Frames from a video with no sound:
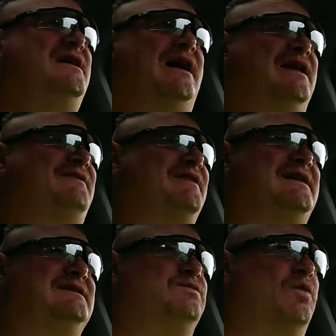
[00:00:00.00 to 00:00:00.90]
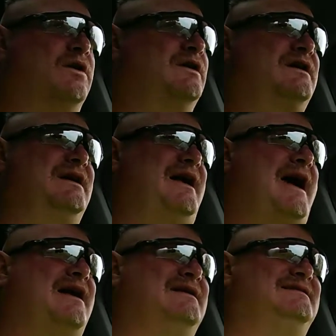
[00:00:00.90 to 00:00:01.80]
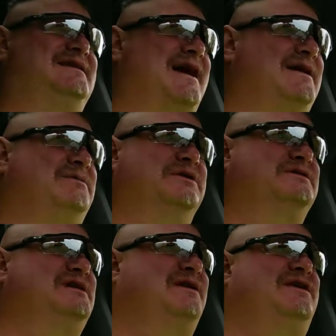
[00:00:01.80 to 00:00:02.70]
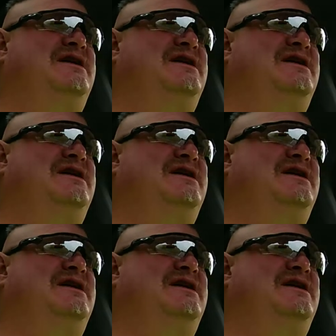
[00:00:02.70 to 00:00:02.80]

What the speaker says: I love how things work and how to design and build stuff.